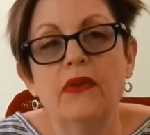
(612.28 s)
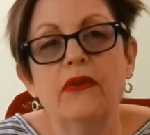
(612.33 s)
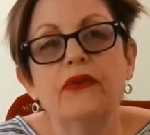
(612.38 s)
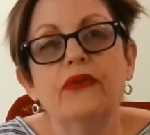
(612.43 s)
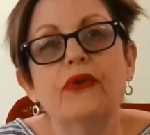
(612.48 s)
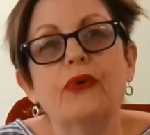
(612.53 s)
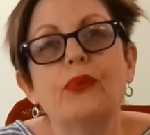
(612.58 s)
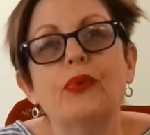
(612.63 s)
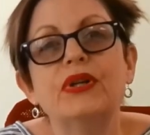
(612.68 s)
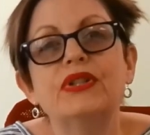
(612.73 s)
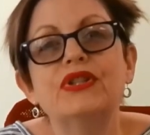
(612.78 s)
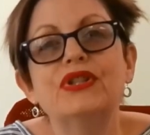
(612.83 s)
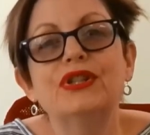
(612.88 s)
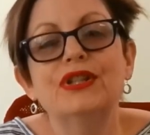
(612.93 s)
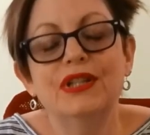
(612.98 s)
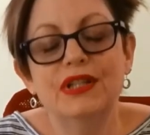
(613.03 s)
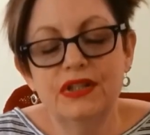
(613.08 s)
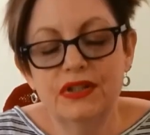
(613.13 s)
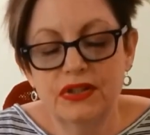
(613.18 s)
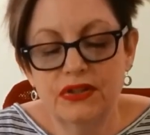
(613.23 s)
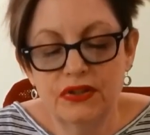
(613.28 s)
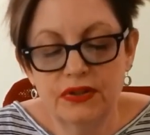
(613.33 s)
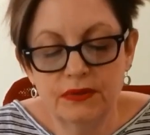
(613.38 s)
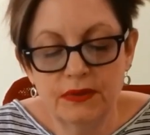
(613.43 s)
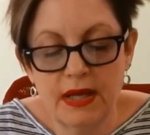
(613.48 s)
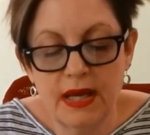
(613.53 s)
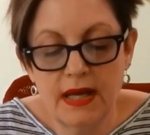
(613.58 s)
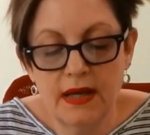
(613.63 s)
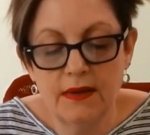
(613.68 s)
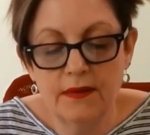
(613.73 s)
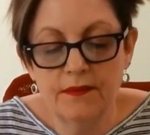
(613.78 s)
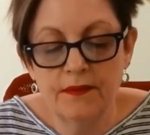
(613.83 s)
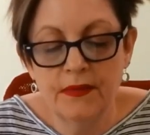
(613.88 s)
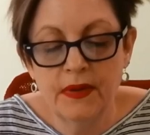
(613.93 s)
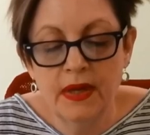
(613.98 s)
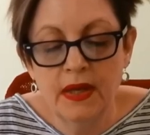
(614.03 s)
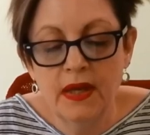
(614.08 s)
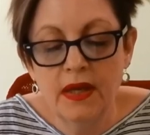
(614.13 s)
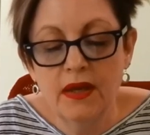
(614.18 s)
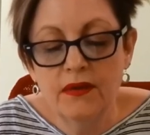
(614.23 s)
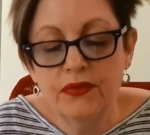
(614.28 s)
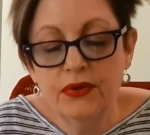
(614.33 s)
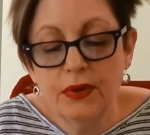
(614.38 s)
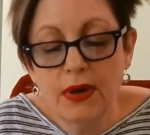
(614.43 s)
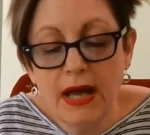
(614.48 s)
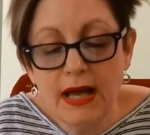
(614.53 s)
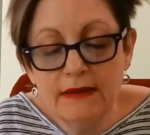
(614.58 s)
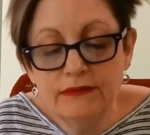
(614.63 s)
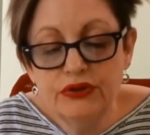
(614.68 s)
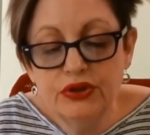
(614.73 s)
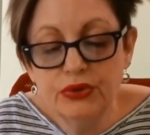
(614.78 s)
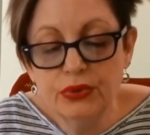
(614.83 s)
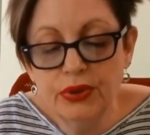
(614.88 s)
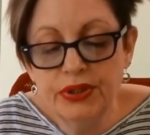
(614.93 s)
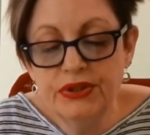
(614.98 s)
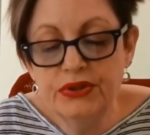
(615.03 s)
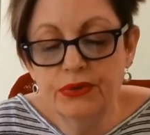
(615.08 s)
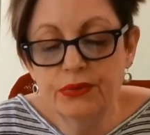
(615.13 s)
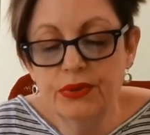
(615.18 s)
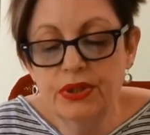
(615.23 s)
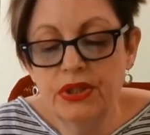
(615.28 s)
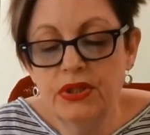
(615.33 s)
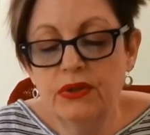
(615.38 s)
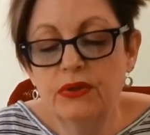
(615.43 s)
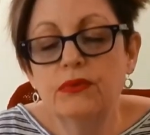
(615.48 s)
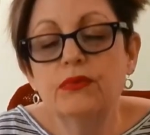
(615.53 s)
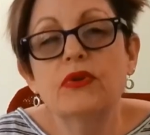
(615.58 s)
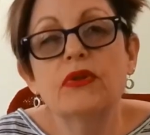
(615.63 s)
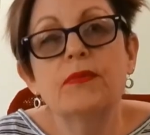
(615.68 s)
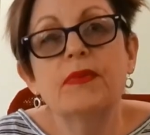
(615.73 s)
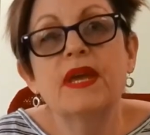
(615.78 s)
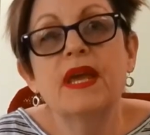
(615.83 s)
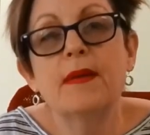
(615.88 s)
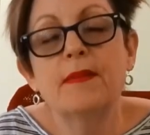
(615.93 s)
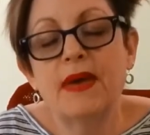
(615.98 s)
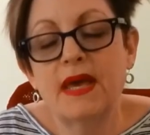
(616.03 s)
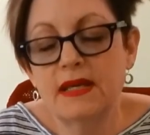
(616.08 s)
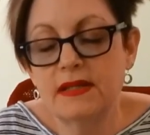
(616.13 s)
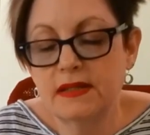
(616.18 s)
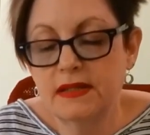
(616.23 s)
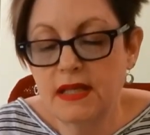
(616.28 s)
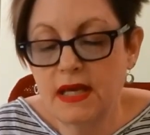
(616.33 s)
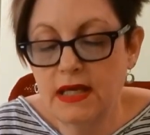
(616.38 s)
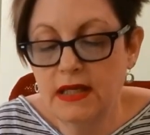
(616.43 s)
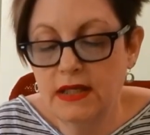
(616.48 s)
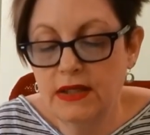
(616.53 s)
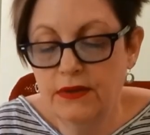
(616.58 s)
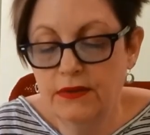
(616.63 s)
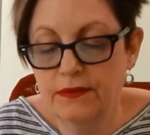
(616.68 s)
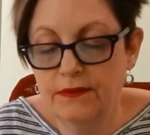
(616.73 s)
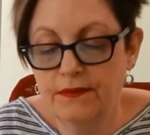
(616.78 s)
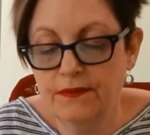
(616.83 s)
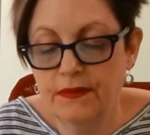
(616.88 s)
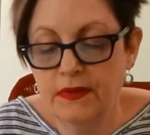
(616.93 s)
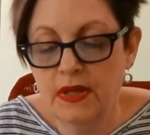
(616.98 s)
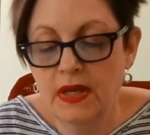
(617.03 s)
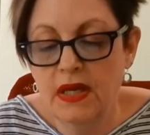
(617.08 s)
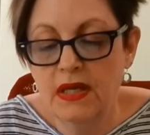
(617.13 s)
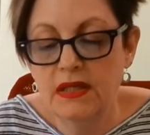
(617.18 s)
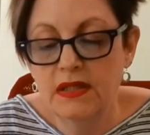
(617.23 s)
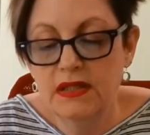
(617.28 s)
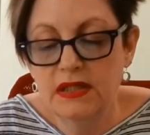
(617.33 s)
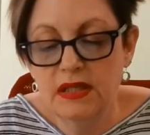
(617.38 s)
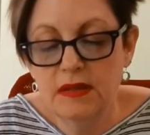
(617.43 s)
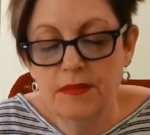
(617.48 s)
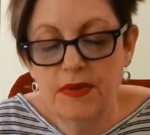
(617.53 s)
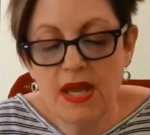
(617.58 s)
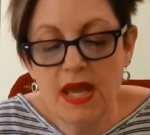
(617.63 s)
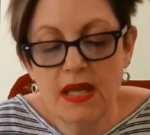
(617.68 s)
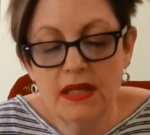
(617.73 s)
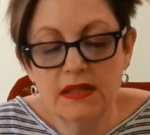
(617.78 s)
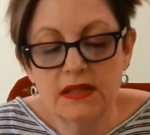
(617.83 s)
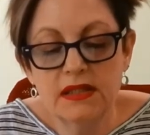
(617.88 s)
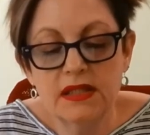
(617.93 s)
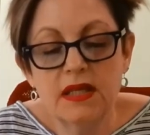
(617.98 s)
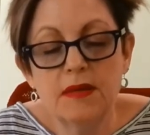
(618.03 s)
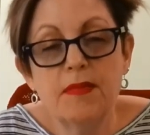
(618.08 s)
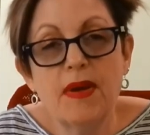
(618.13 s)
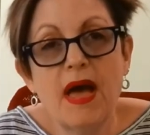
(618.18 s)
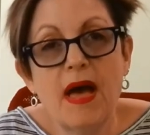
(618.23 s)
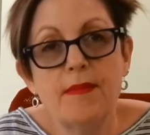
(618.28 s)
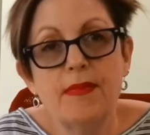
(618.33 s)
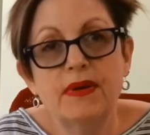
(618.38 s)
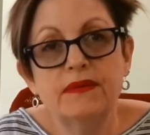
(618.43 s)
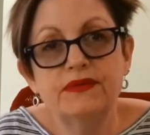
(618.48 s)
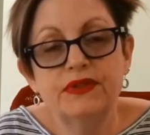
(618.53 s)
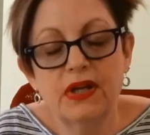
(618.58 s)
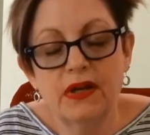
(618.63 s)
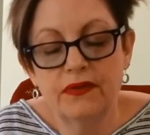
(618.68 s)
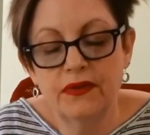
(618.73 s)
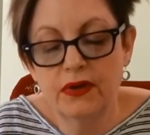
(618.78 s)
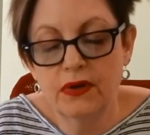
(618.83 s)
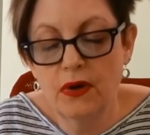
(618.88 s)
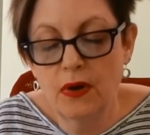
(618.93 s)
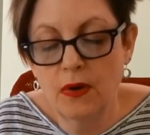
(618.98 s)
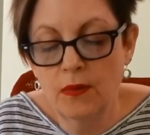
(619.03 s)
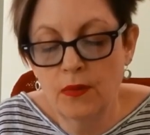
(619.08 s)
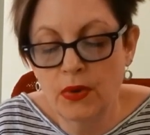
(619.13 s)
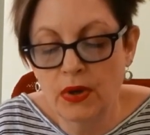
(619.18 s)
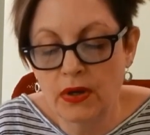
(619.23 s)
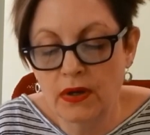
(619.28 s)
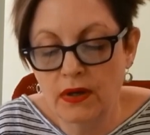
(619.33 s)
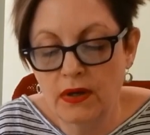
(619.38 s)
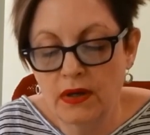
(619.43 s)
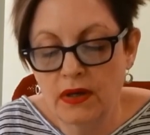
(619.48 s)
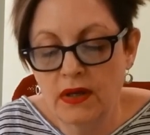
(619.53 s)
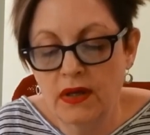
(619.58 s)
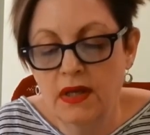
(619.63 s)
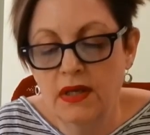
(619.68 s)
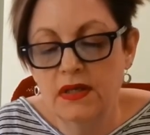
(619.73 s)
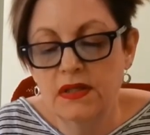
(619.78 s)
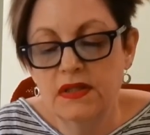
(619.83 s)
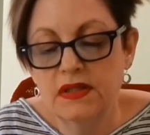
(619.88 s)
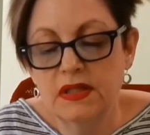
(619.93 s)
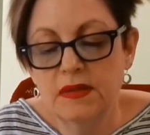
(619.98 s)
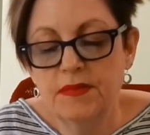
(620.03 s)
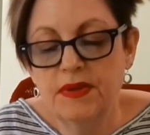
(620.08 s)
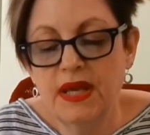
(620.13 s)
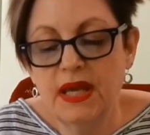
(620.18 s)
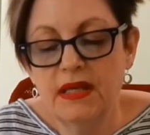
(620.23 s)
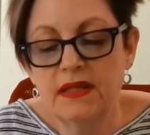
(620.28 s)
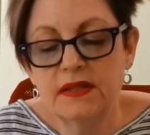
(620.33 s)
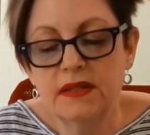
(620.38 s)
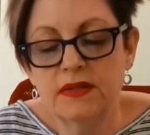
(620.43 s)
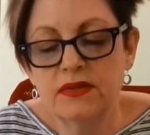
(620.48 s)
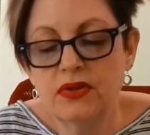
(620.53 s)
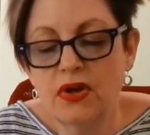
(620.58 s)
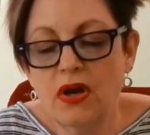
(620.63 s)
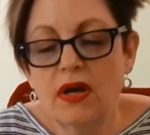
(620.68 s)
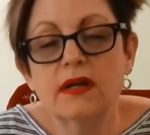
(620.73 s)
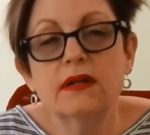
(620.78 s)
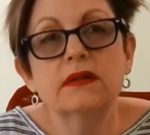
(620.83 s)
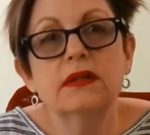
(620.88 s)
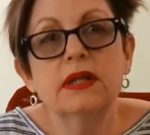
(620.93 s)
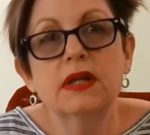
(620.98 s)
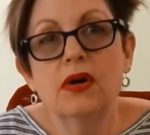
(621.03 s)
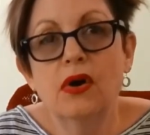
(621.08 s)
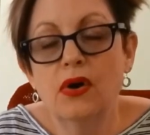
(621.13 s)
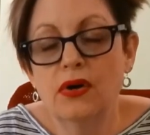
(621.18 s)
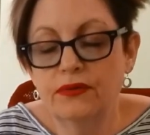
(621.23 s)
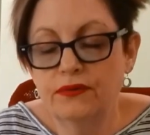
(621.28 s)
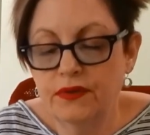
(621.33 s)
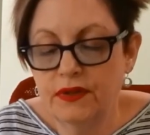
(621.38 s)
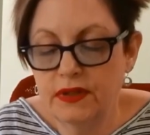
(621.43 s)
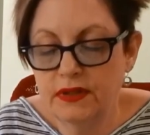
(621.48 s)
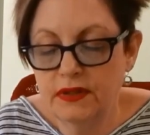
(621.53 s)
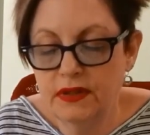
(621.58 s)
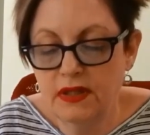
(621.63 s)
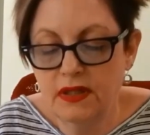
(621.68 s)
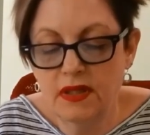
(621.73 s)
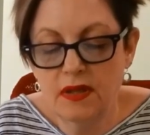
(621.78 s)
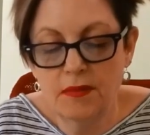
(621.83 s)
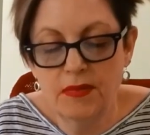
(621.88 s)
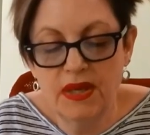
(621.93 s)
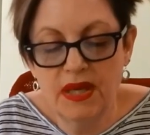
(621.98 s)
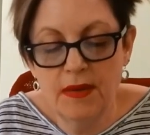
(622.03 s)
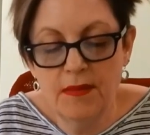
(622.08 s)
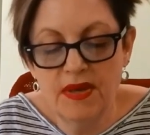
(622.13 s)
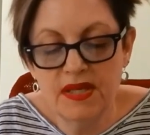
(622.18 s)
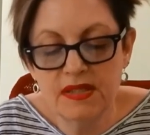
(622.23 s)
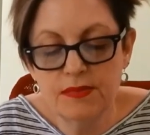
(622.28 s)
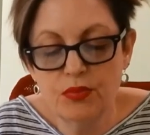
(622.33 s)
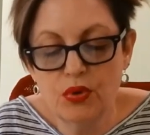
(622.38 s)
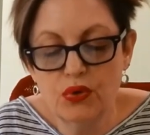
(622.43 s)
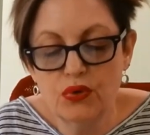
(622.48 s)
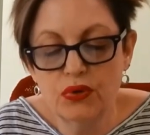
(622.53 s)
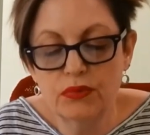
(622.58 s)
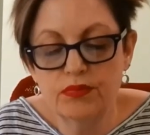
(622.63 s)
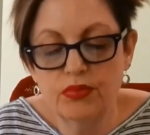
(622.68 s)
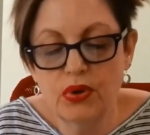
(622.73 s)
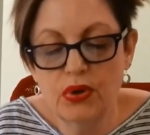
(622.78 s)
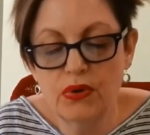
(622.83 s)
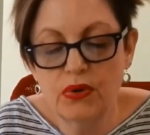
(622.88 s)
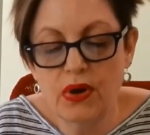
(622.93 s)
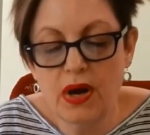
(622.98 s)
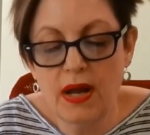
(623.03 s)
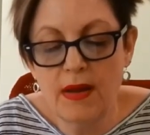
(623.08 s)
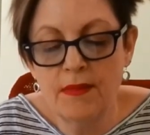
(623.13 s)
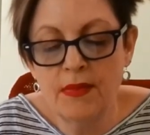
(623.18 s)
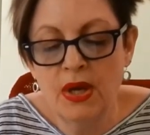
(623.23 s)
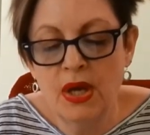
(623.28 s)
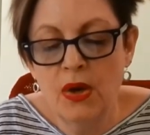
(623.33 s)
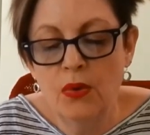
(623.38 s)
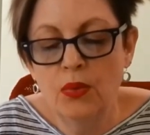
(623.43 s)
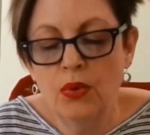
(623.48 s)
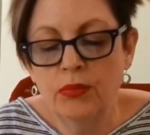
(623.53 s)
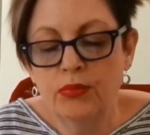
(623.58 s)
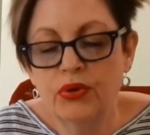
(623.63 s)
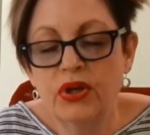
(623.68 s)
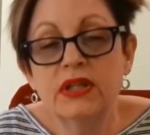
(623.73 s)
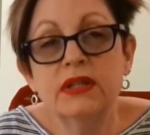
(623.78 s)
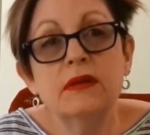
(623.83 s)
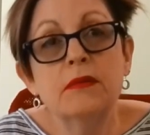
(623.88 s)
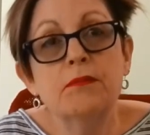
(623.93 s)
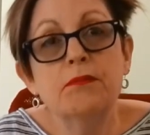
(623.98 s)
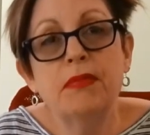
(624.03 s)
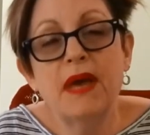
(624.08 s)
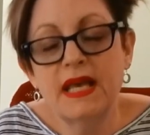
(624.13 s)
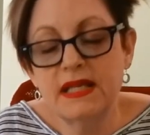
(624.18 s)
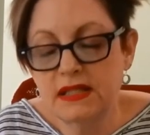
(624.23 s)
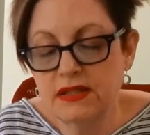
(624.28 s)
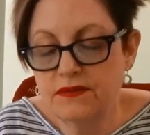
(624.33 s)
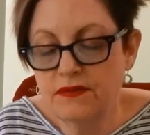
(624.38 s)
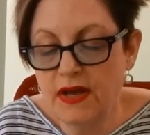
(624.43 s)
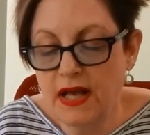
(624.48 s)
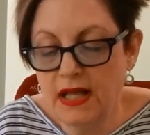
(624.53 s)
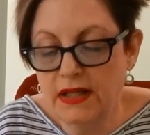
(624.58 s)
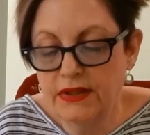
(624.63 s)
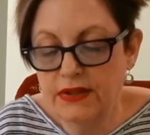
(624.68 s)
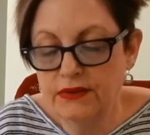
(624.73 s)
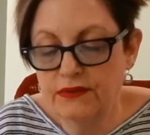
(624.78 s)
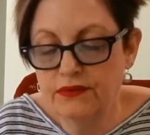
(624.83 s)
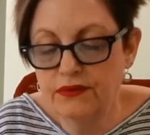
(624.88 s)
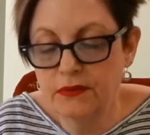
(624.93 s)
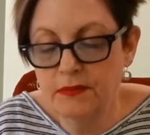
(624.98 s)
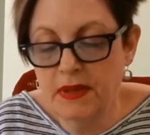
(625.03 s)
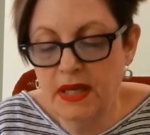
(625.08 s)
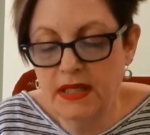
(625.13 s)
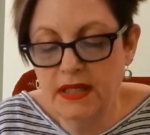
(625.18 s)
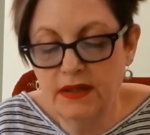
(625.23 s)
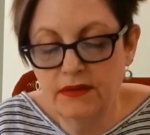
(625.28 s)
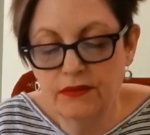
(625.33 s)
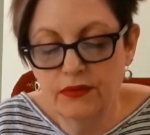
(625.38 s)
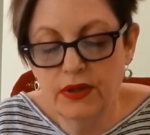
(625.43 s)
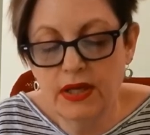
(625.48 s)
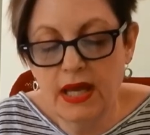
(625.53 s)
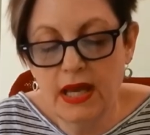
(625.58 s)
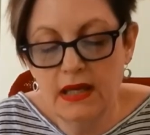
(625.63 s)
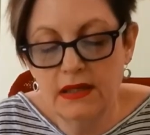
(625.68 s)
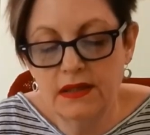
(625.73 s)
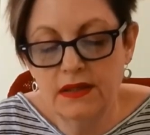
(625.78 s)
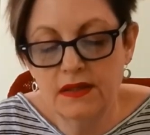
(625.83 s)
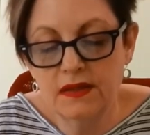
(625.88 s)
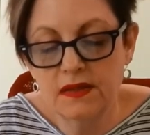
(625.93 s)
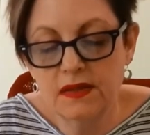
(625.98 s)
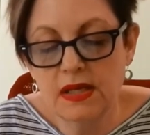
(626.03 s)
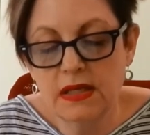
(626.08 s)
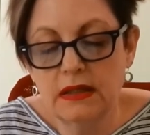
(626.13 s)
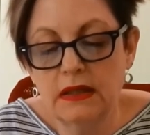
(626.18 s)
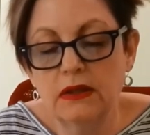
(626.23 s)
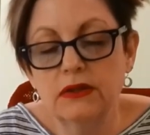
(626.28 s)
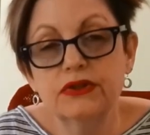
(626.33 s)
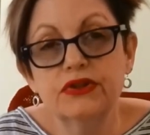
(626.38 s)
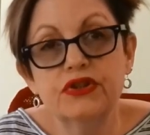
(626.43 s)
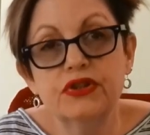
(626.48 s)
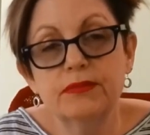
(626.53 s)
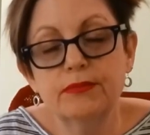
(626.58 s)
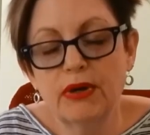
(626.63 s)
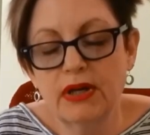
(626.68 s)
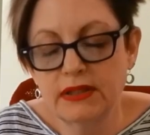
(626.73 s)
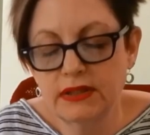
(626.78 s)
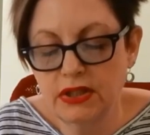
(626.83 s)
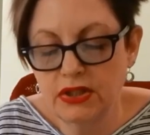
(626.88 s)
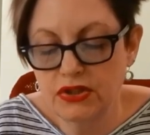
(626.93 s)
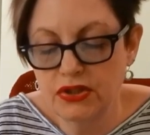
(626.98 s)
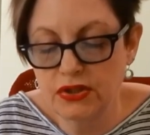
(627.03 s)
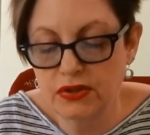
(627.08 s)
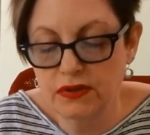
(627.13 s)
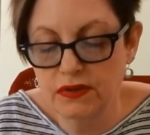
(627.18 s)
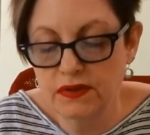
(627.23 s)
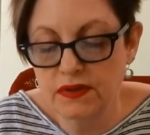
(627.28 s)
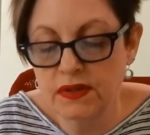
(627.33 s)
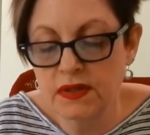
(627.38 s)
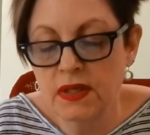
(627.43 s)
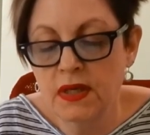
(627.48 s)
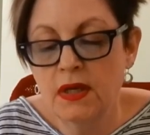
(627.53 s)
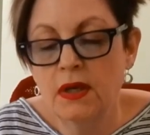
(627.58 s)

So what do you need to do now? If you have joined or renewed with BMS, thank you. CPA and CPAP have done their homework. CPA is entirely confident that the BMS brokered program will bring the best value for money for Canada's psychology practitioners